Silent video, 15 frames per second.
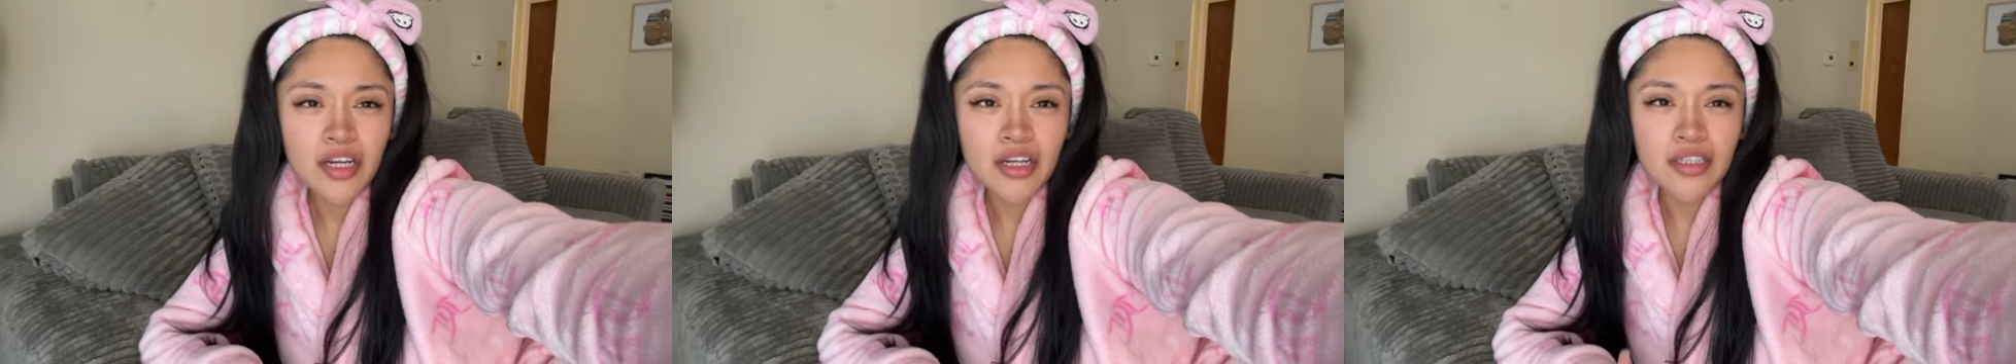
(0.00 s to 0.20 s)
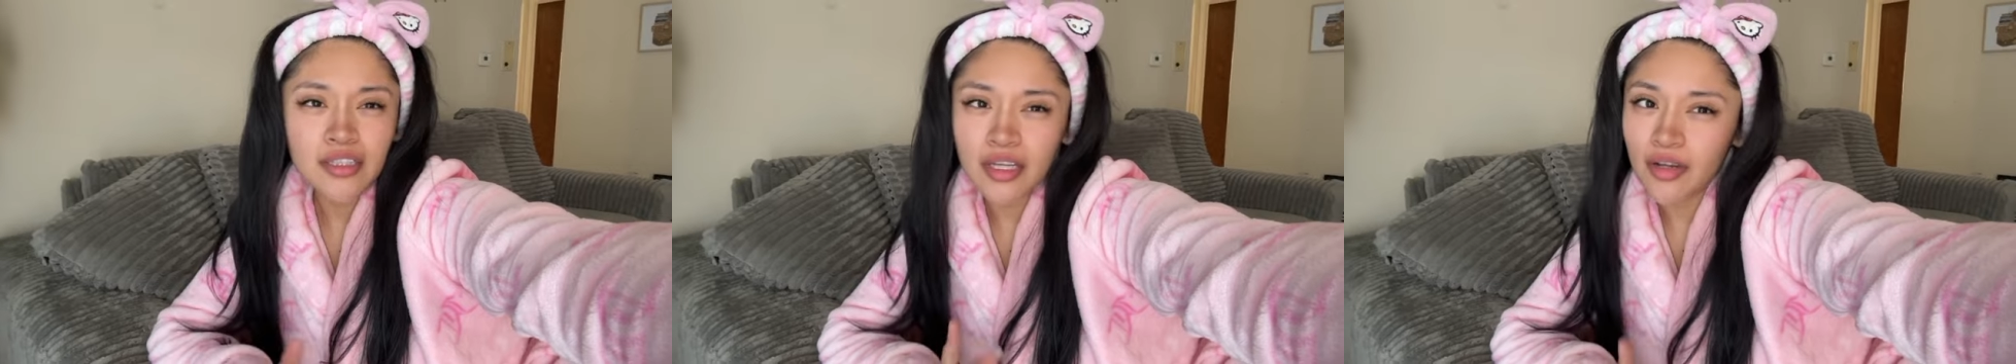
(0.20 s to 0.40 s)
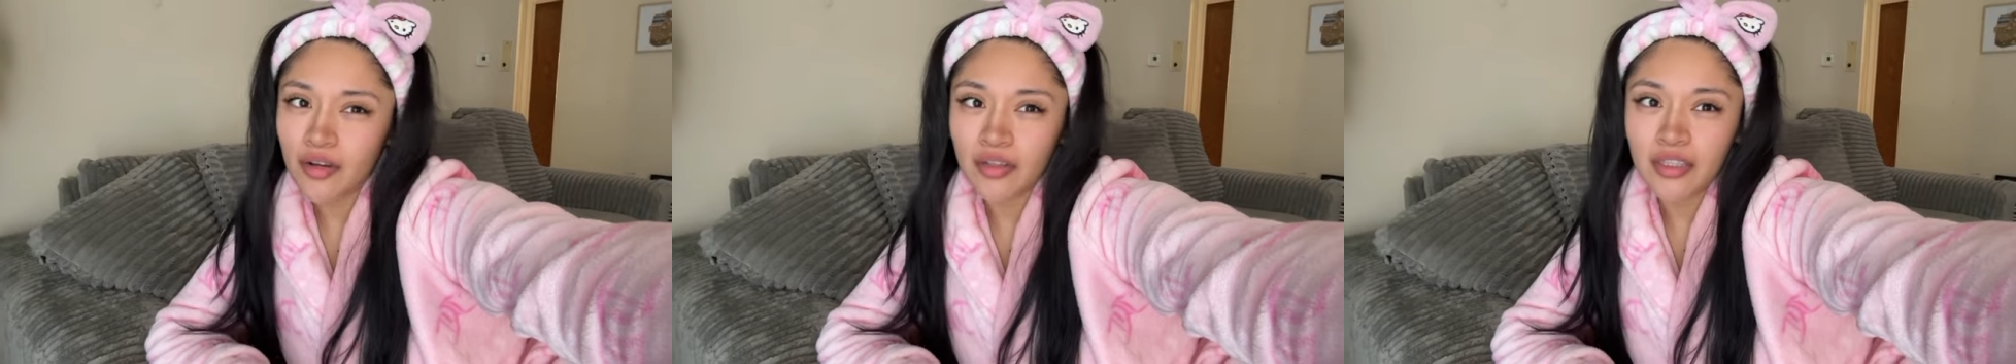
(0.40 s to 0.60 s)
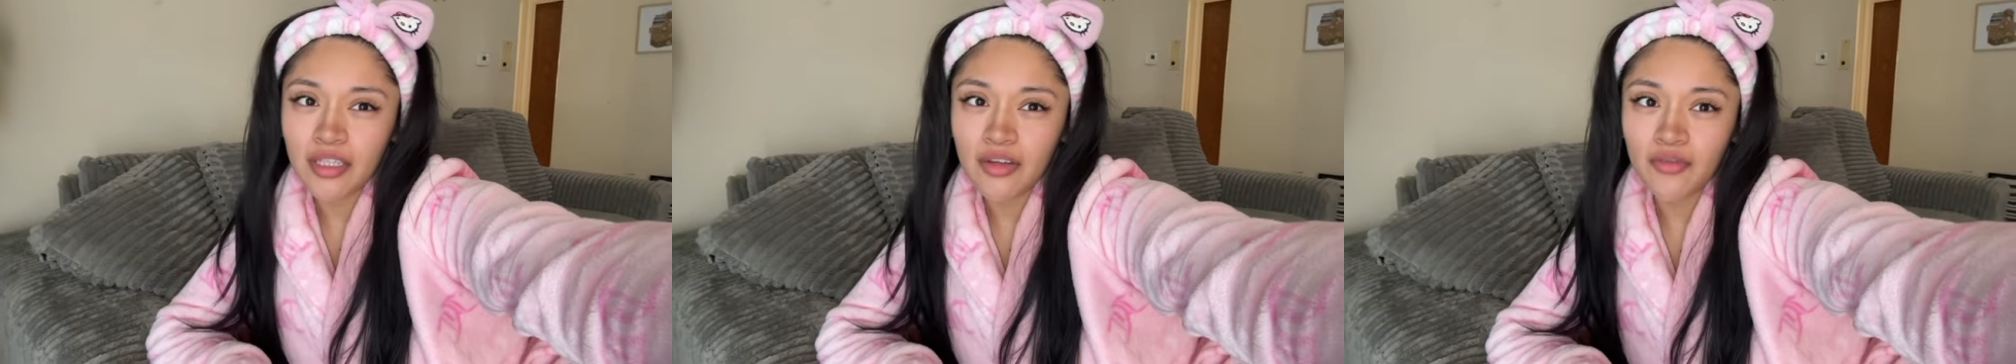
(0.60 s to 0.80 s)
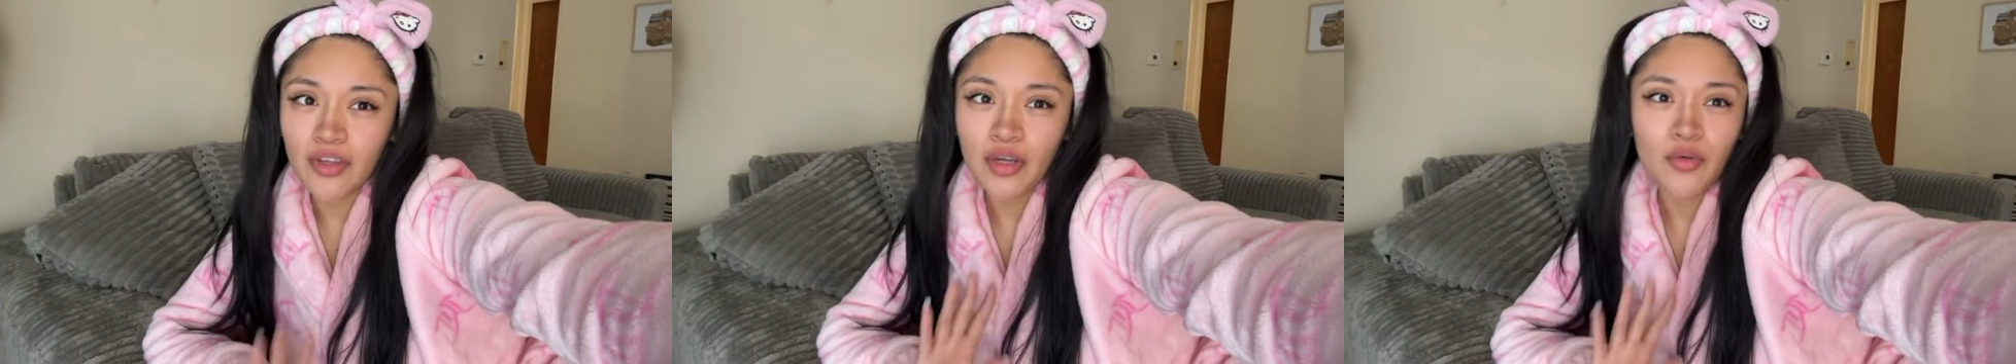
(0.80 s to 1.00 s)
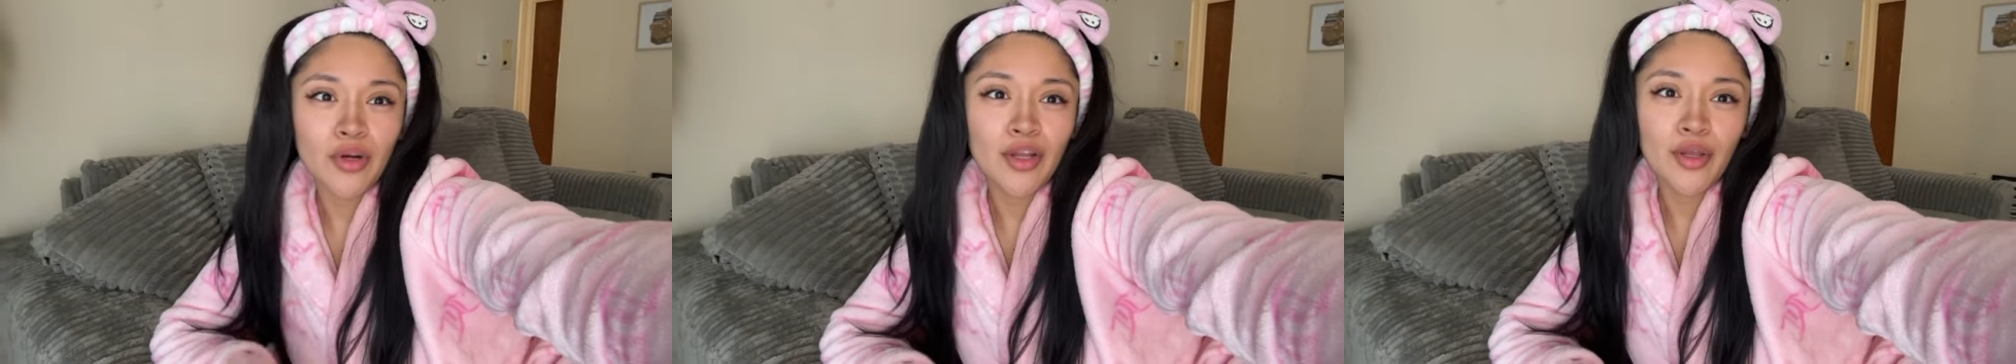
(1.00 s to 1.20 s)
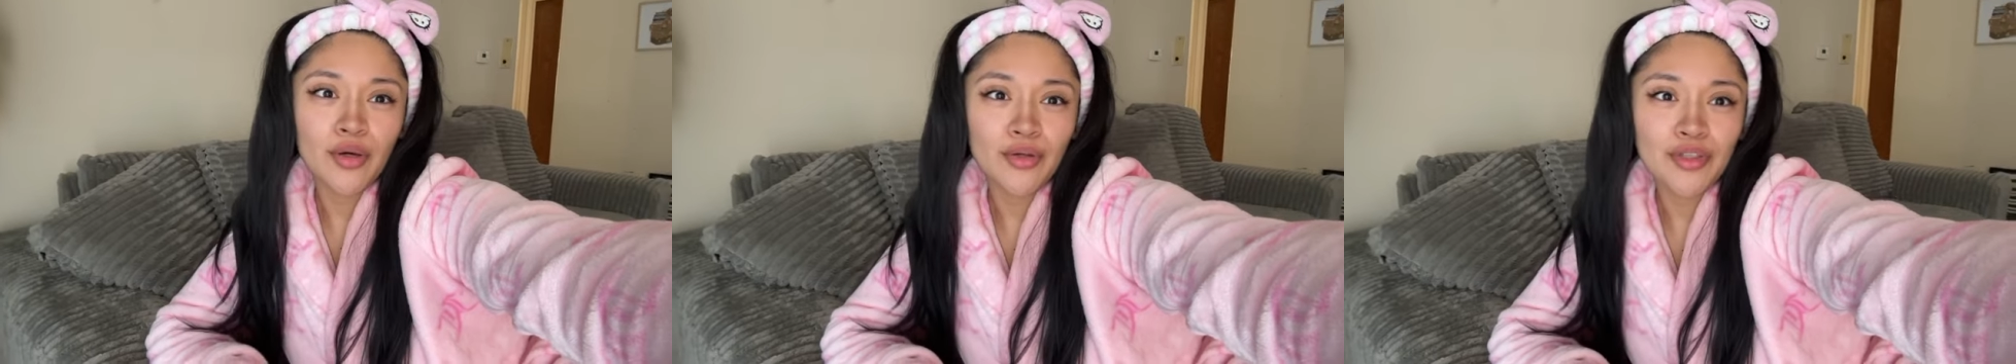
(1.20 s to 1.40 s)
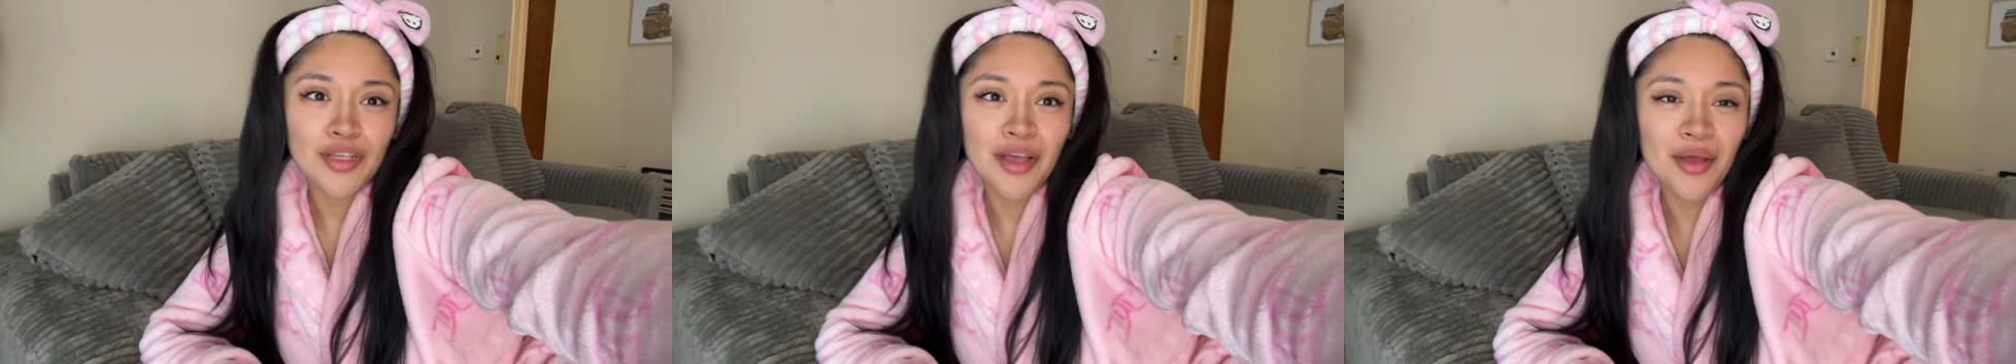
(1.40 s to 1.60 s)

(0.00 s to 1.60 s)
of State or DMV, one of those.